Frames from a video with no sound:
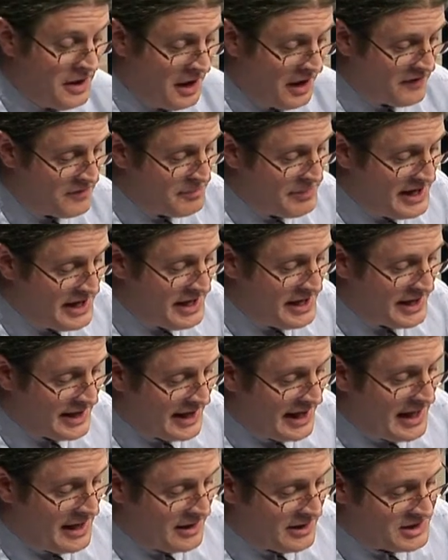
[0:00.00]
of media
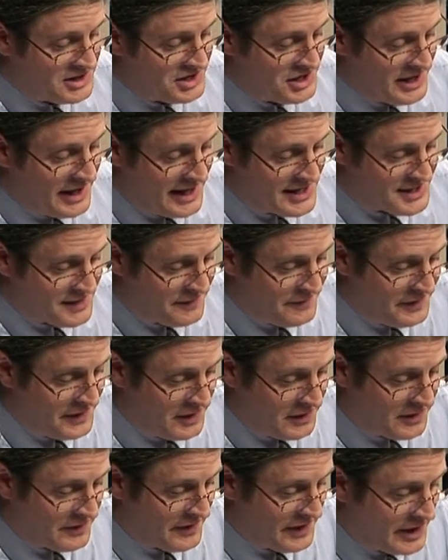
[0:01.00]
ecology as a
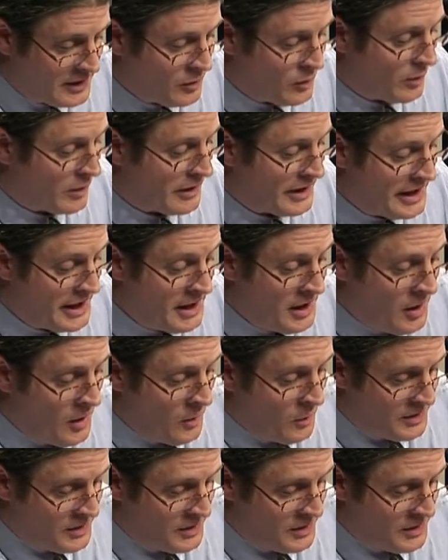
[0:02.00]
field of inquiry,